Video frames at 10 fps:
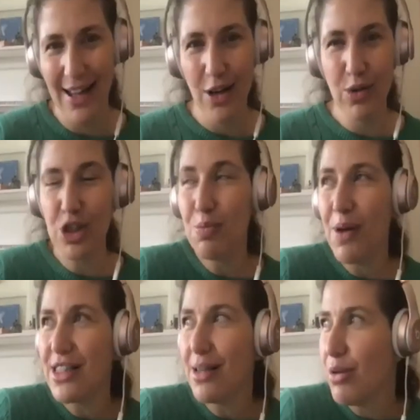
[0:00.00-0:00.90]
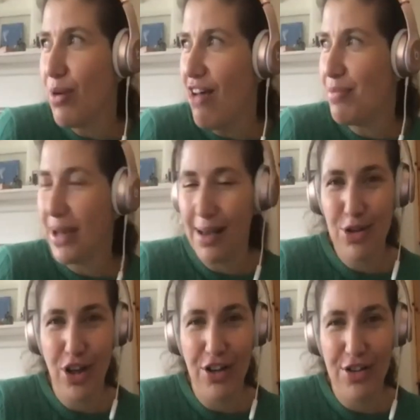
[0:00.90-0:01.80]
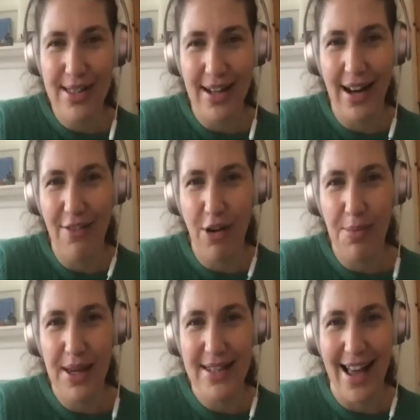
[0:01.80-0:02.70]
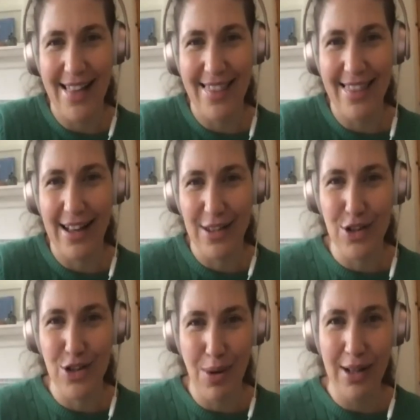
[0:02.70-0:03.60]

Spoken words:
Which is possibly why I've become so interested in FRBs and other things, because the Wild